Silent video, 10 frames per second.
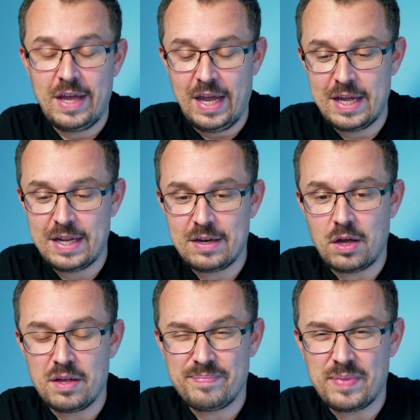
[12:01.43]

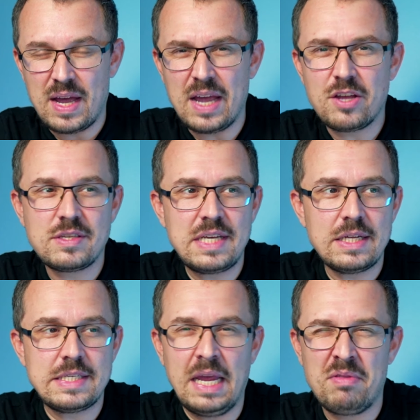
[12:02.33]
And I could say
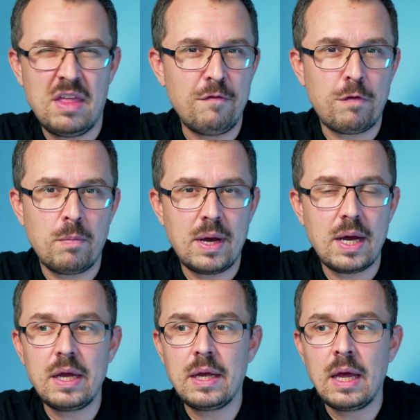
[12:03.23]
the same thing for
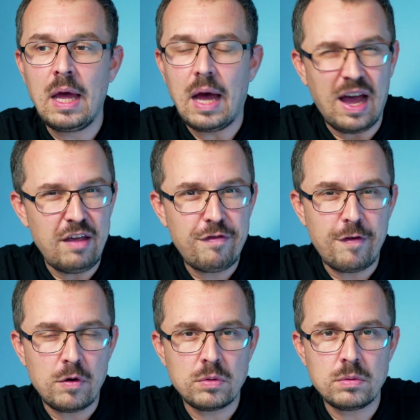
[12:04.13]
my
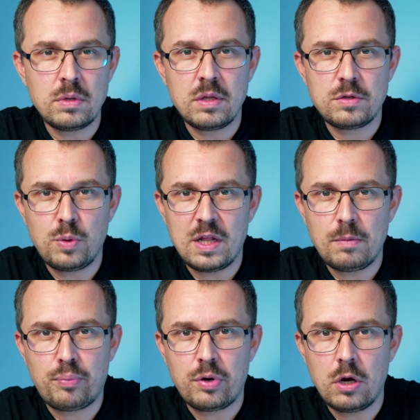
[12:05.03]
iPhone
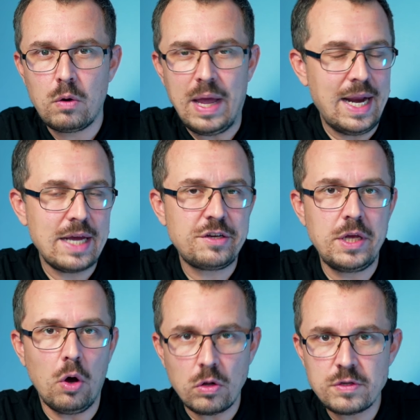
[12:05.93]
12 Pro. It
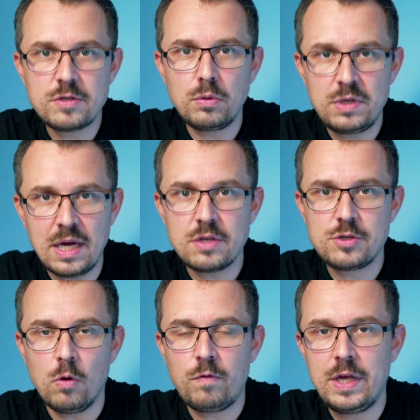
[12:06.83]
actually also does
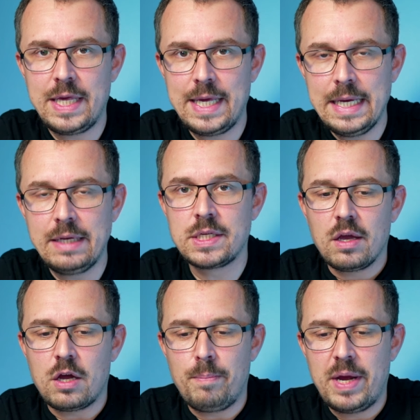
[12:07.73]
overheat
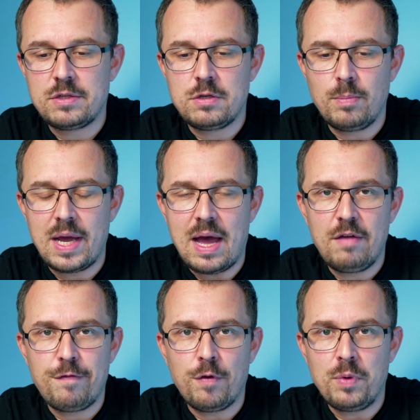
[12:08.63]
compared to my
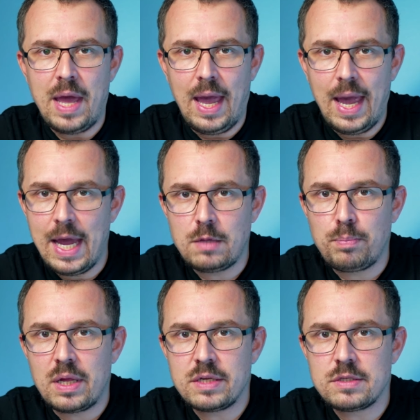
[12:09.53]
iPhone 8
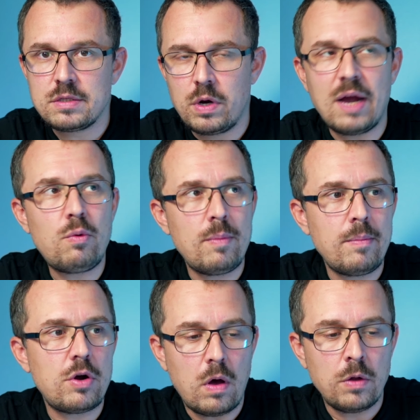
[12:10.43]
Plus. I
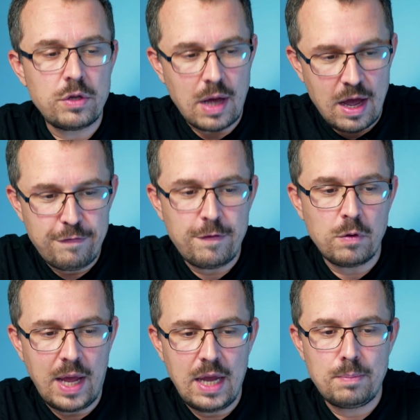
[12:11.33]
remember on the
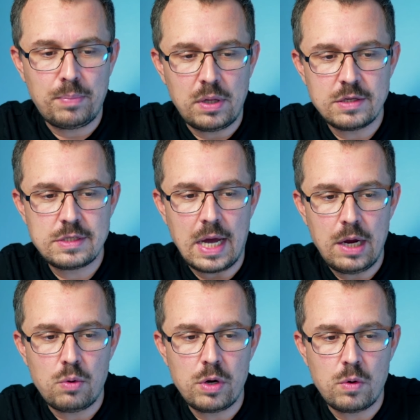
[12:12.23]
iPhone 8 Plus, I
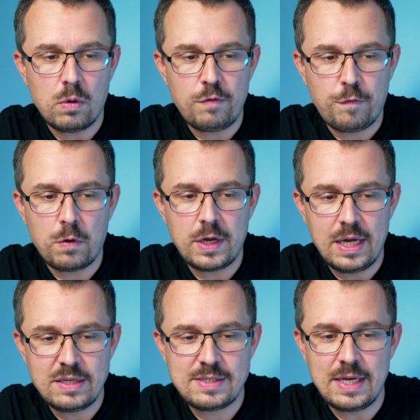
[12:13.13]
could record
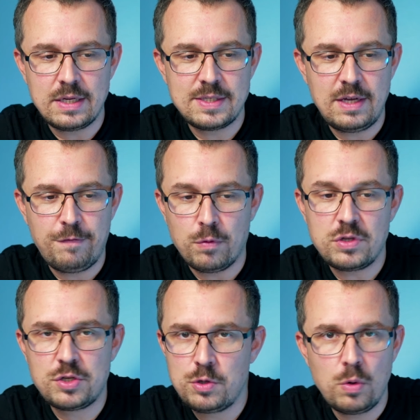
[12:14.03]
4K 60 for
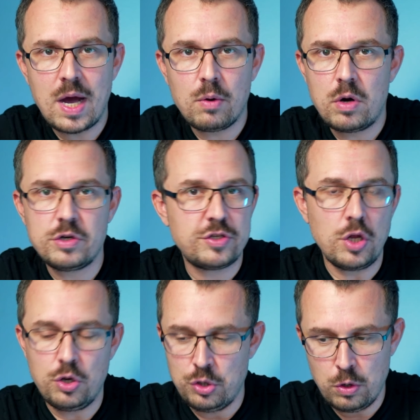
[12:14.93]
2 hours,
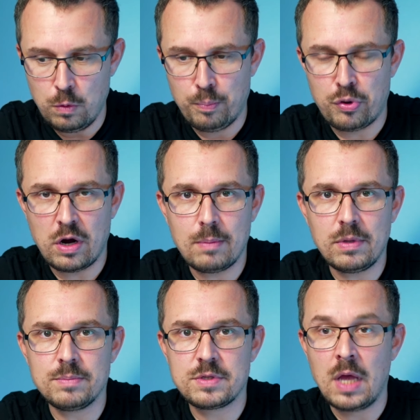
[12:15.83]
no
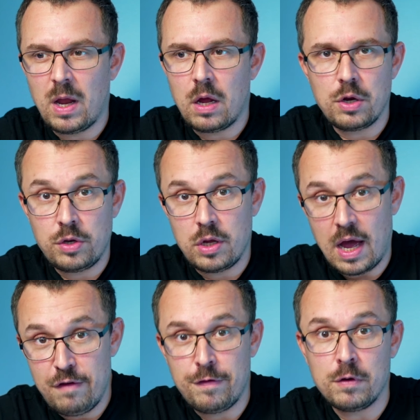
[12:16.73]
problems. But on the
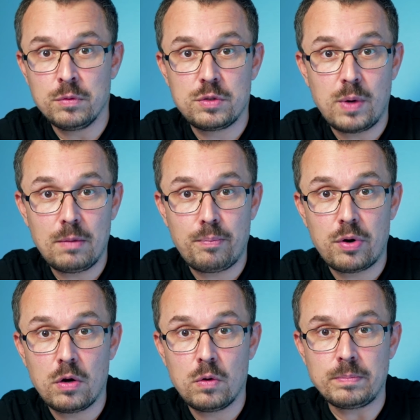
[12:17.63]
iPhone 12
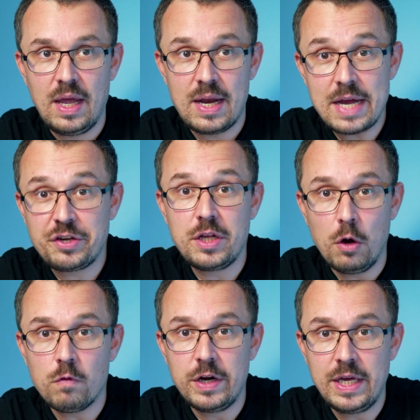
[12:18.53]
Pro, it actually
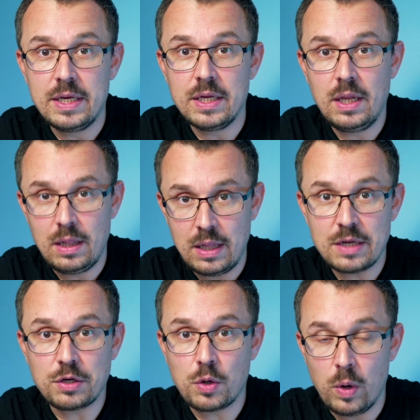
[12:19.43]
overheated a
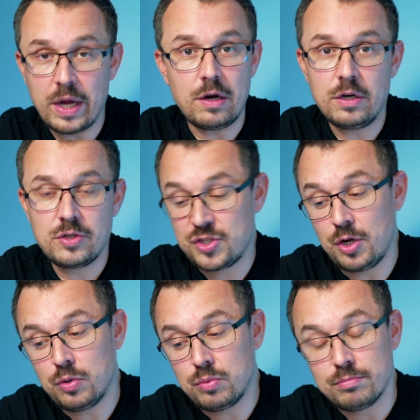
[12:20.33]
lot quicker.
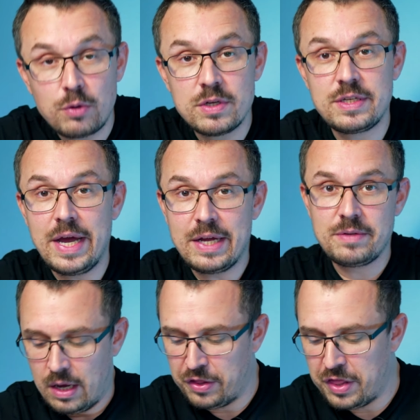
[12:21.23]
So there is
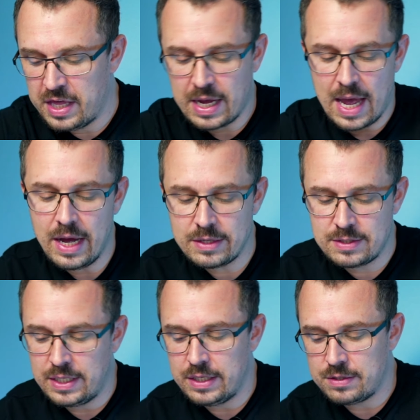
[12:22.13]
that. I think
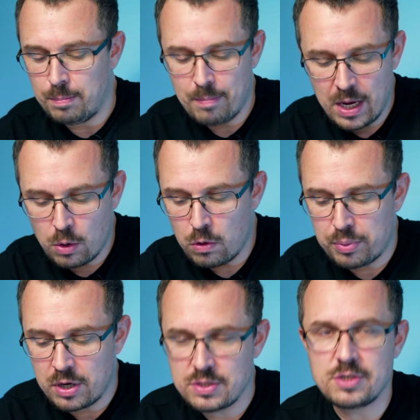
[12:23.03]
as these
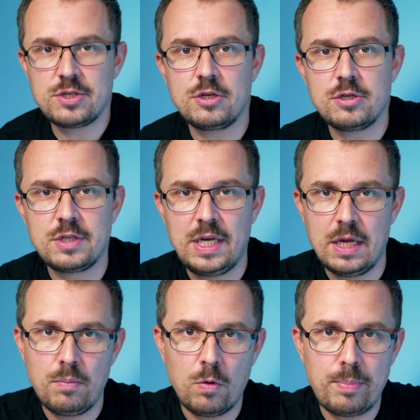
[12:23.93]
microprocessors
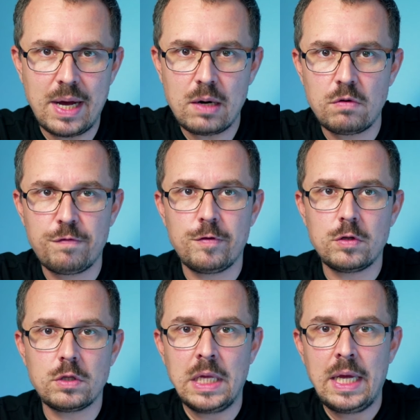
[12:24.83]
get more
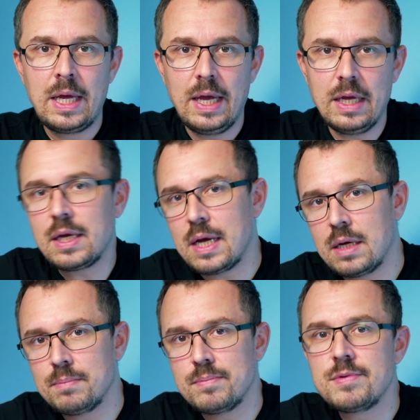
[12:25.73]
powerful, it
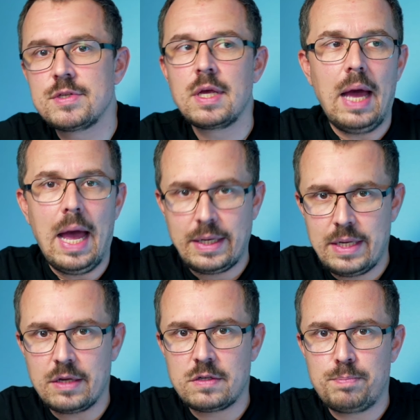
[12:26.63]
comes at
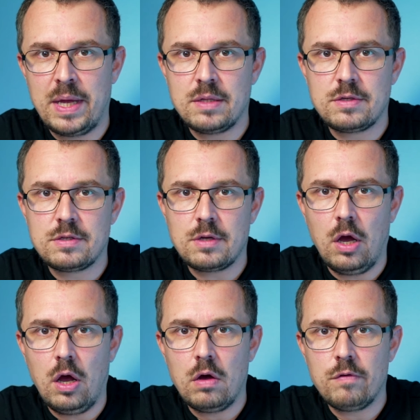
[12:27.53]
the expense
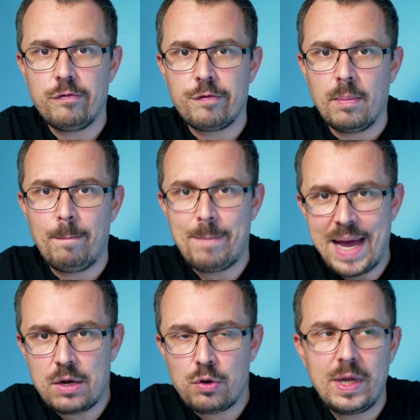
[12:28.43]
of
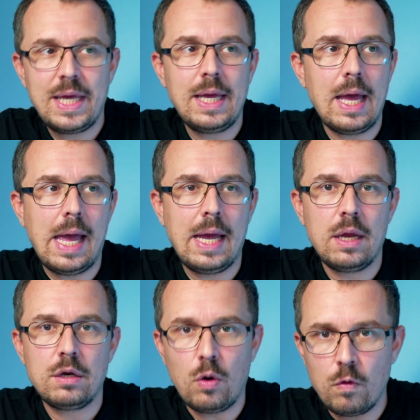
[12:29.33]
battery
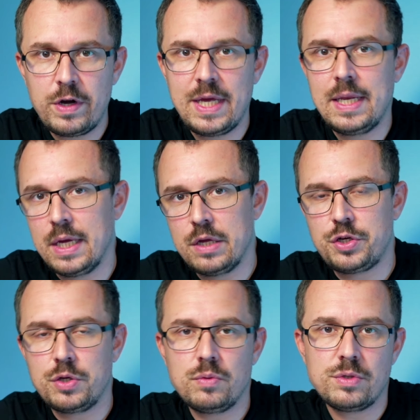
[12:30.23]
and overheating
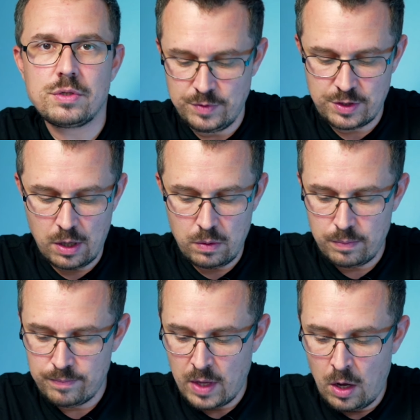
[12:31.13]
issues.
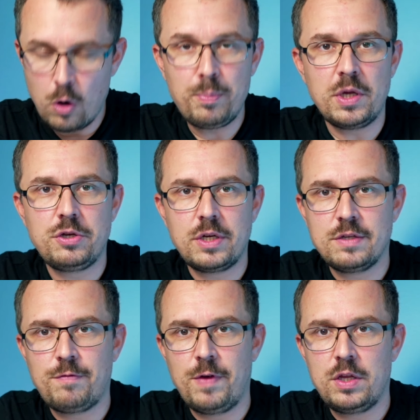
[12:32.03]
So hope you enjoyed
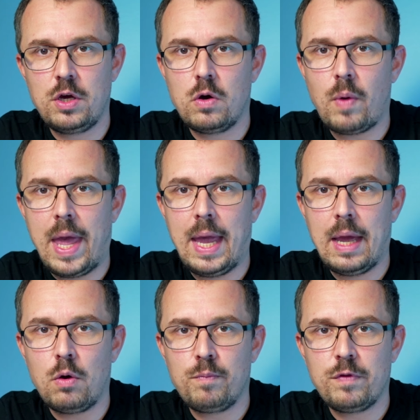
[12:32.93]
this video,
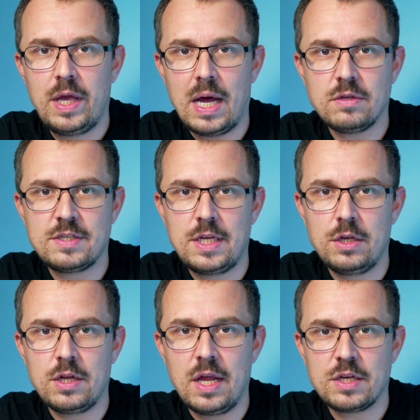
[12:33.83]
and hopefully I'll see you
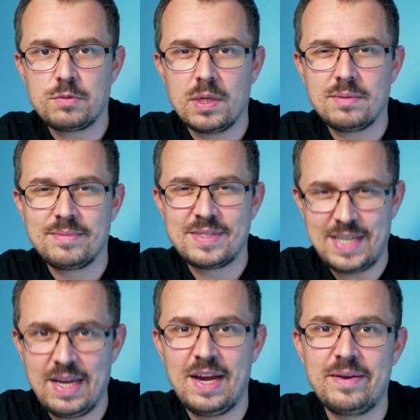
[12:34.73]
in the next one.
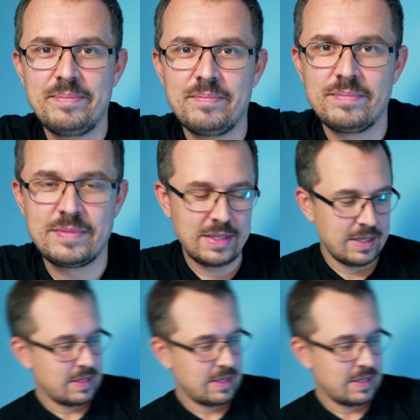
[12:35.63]
Take care.